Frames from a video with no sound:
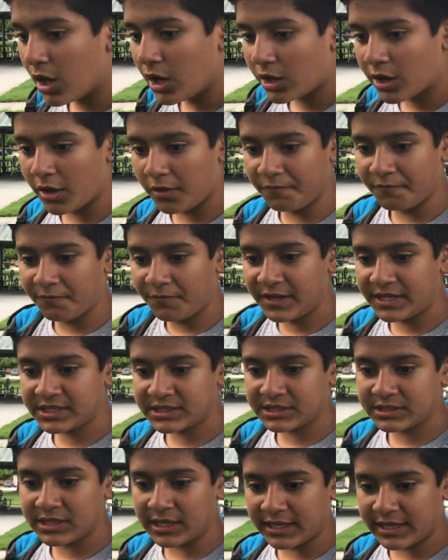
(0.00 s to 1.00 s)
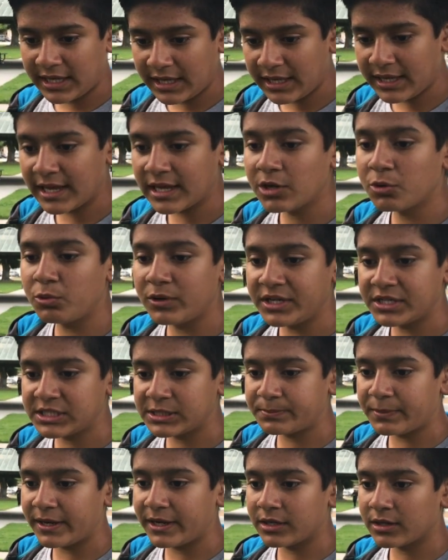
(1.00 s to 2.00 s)
convince the King and Queen of
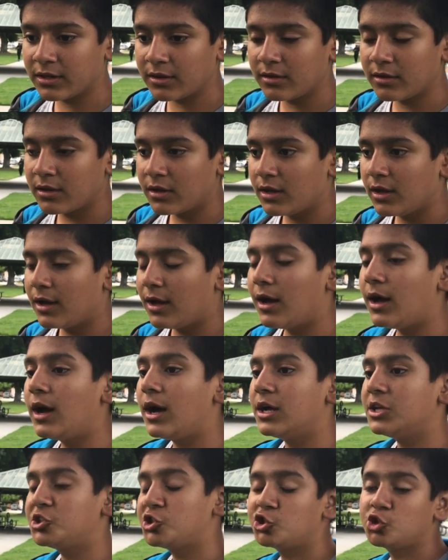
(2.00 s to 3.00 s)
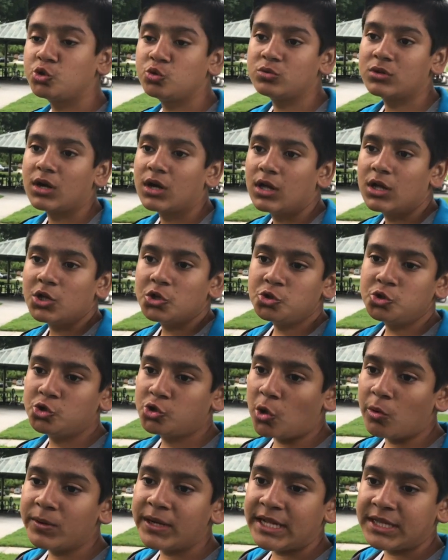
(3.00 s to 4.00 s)
Spain to
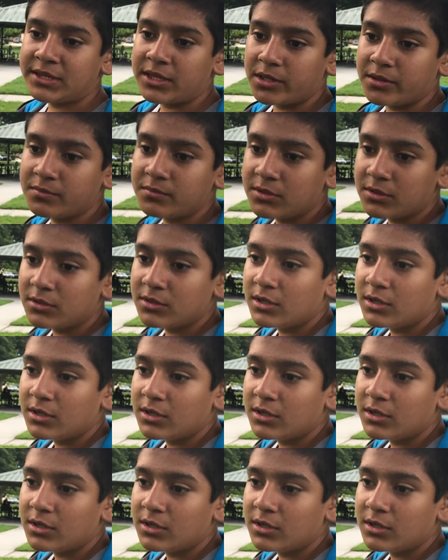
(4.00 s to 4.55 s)
donate them